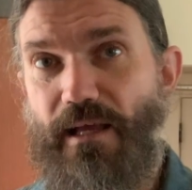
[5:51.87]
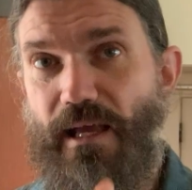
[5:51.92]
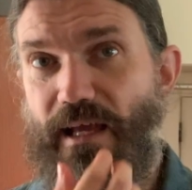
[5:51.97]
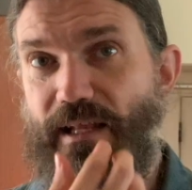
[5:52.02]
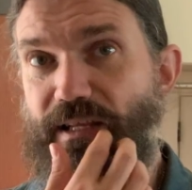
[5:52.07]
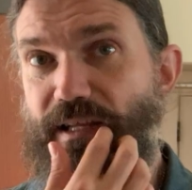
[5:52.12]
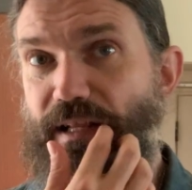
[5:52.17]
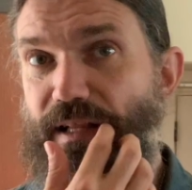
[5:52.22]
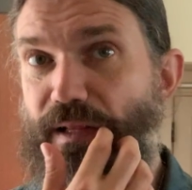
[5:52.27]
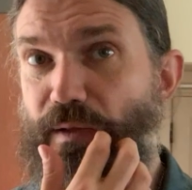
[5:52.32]

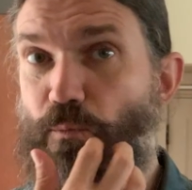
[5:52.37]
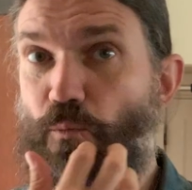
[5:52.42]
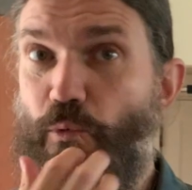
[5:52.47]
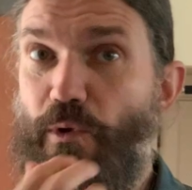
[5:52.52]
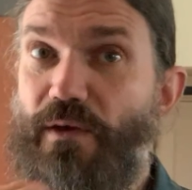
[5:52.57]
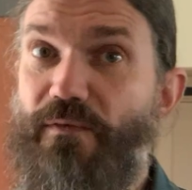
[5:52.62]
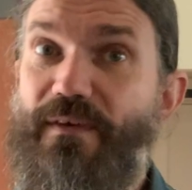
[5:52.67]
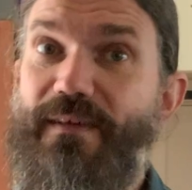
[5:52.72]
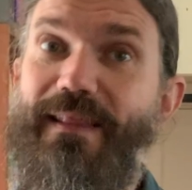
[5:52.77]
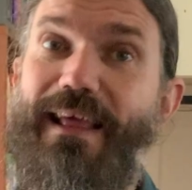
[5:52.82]
And
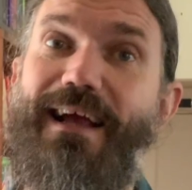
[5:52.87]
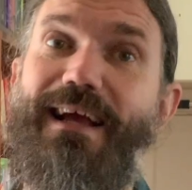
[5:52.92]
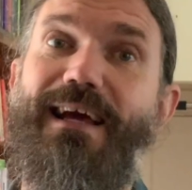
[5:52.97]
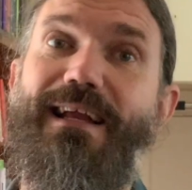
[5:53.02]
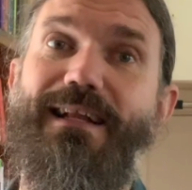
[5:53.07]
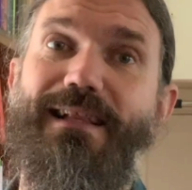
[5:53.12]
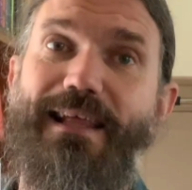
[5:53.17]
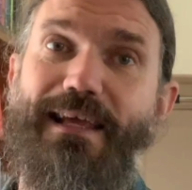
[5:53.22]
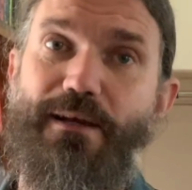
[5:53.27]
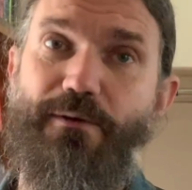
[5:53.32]
weaving that
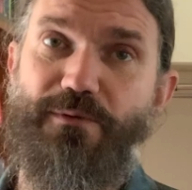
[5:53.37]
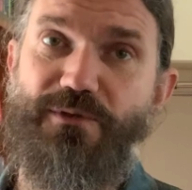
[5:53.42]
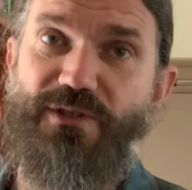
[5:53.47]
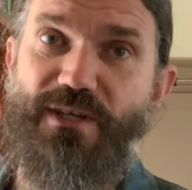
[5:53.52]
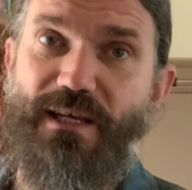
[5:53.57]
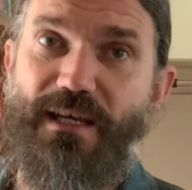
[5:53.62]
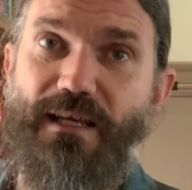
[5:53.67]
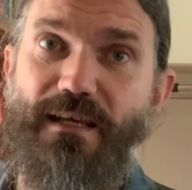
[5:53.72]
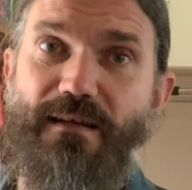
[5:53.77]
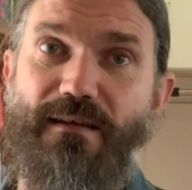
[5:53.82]
kind of
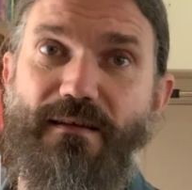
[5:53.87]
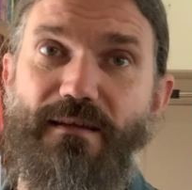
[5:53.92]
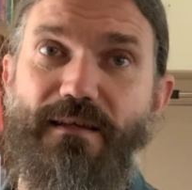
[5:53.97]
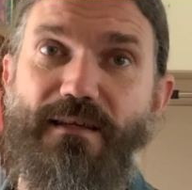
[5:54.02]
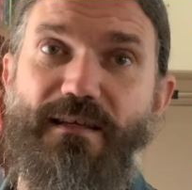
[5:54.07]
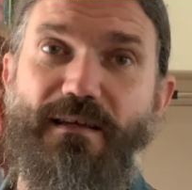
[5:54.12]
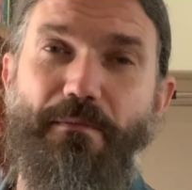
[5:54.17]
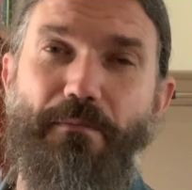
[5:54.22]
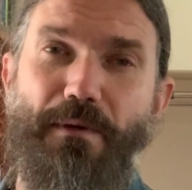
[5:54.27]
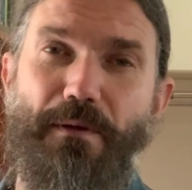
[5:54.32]
languaging in
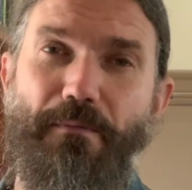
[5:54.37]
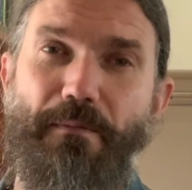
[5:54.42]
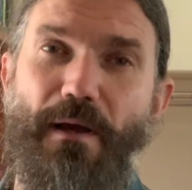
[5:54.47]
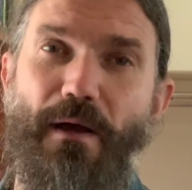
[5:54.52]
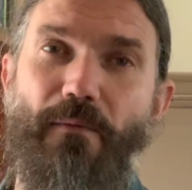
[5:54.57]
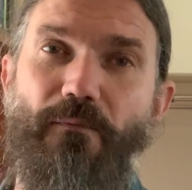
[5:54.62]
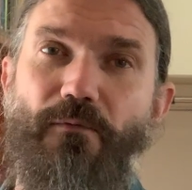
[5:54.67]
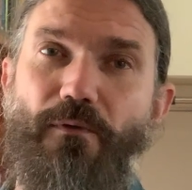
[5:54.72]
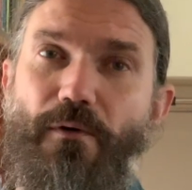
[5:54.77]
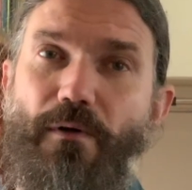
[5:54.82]
can be
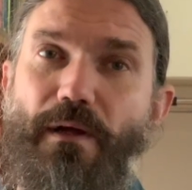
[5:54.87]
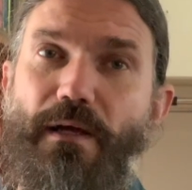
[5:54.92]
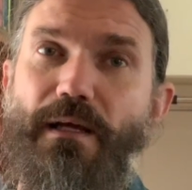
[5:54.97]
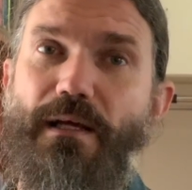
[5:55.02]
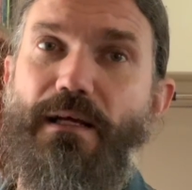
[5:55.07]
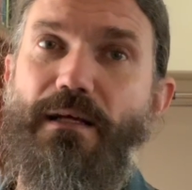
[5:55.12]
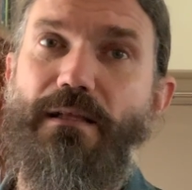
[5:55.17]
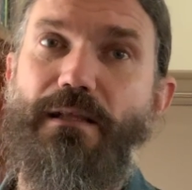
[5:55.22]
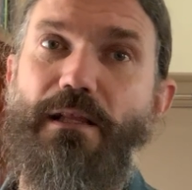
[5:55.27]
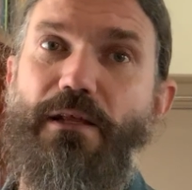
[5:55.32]
helpful.
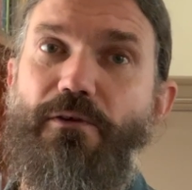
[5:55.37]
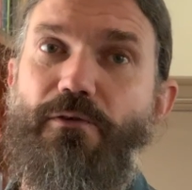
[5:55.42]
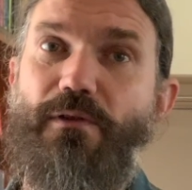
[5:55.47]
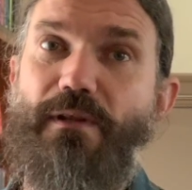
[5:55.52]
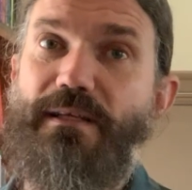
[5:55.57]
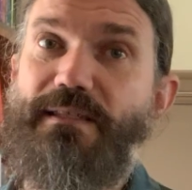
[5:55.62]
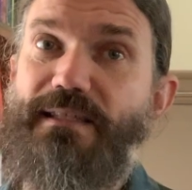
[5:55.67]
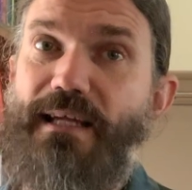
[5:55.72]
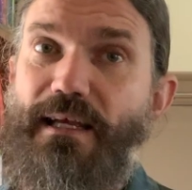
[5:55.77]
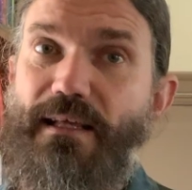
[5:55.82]

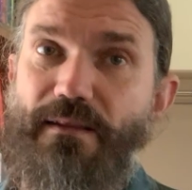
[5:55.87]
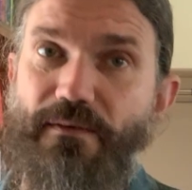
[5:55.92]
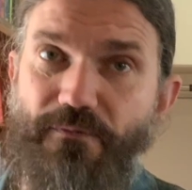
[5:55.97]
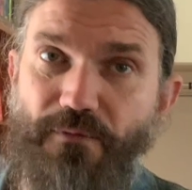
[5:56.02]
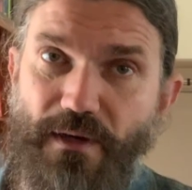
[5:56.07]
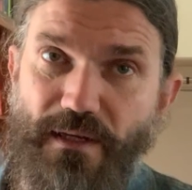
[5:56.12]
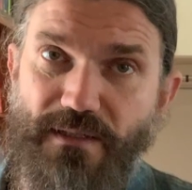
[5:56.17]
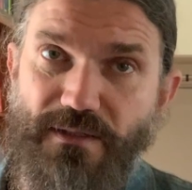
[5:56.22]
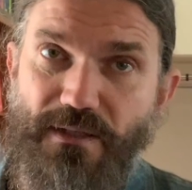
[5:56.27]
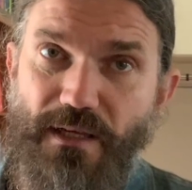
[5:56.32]
Literally saying the
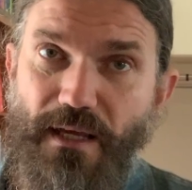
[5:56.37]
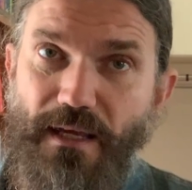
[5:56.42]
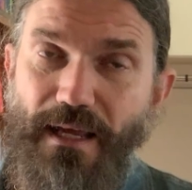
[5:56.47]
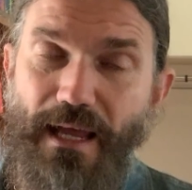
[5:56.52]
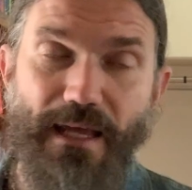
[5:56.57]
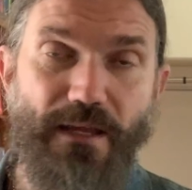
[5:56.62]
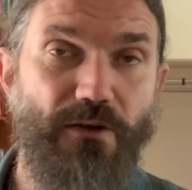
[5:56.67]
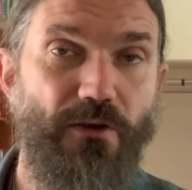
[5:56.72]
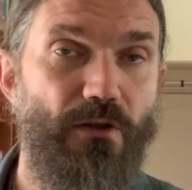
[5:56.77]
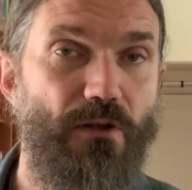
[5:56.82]
phrase,
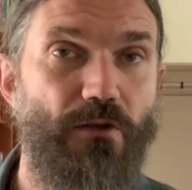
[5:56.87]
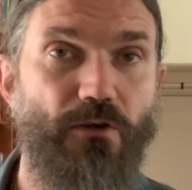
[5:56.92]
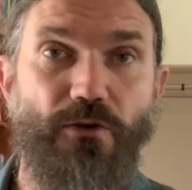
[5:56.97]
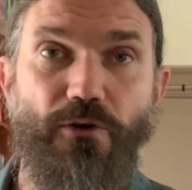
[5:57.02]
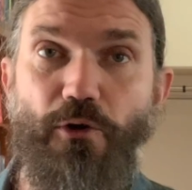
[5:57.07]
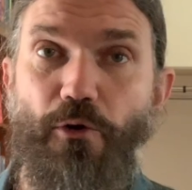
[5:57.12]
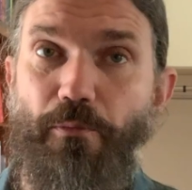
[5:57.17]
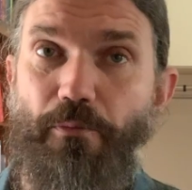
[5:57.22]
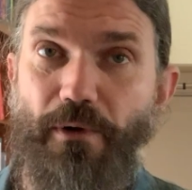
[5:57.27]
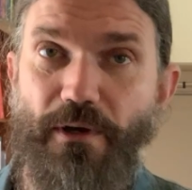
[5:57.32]
hey, look,
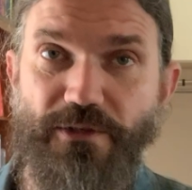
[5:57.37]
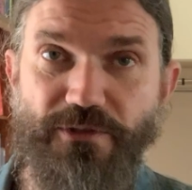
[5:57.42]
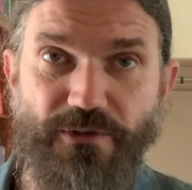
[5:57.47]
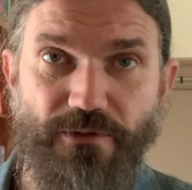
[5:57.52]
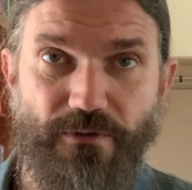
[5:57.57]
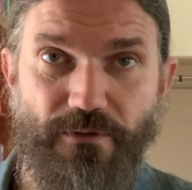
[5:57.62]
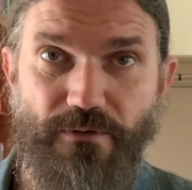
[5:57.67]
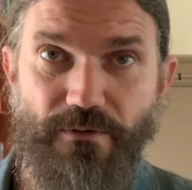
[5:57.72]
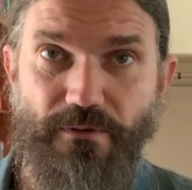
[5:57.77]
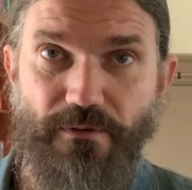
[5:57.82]
no
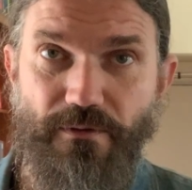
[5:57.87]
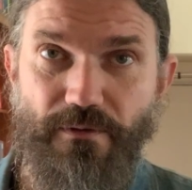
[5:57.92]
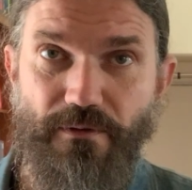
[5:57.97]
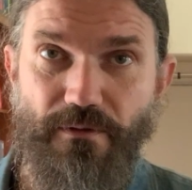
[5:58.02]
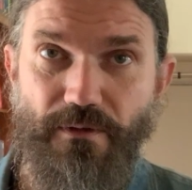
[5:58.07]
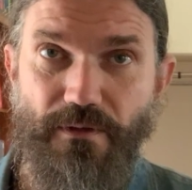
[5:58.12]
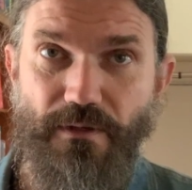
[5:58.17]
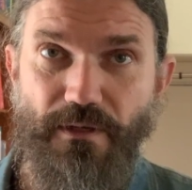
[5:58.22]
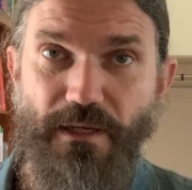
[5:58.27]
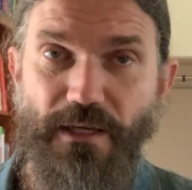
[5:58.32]
pressure.
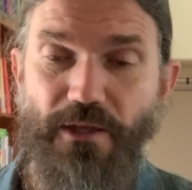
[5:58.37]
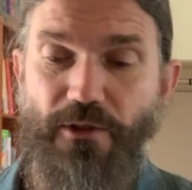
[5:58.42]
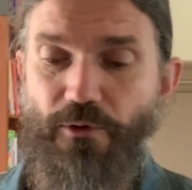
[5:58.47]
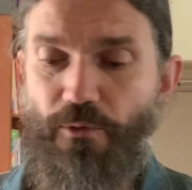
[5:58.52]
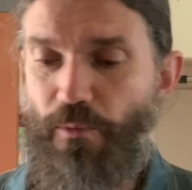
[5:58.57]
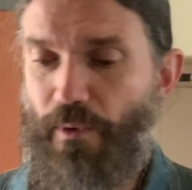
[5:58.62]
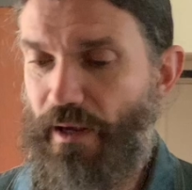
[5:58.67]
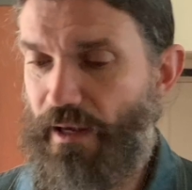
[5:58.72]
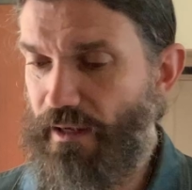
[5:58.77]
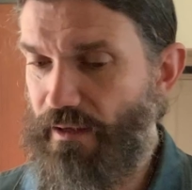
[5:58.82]

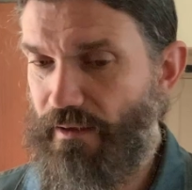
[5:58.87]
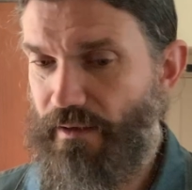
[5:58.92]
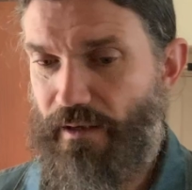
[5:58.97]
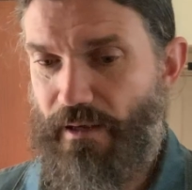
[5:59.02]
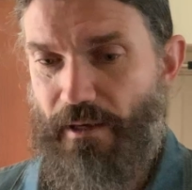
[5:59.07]
Either way.